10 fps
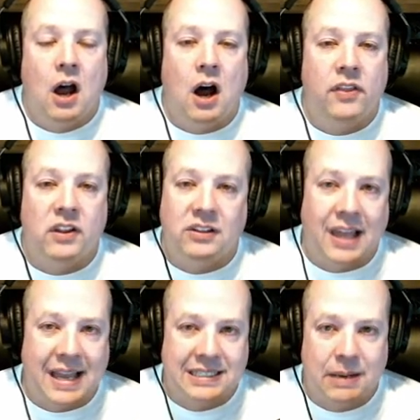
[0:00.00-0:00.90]
on the
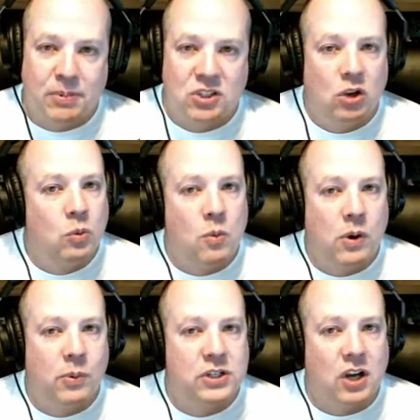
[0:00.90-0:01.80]
last episode when
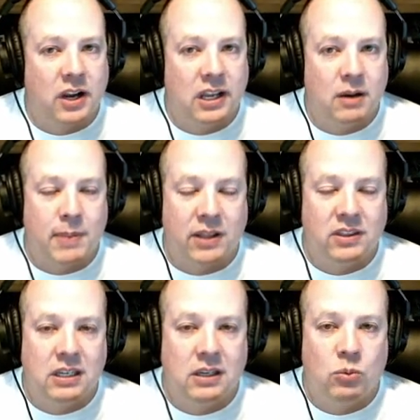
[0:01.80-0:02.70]
we were talking about
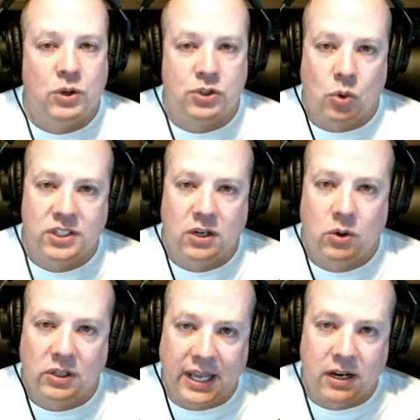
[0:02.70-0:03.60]
the resorts in
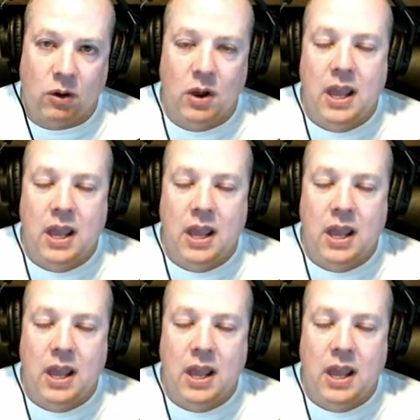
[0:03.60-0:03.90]
Orlando.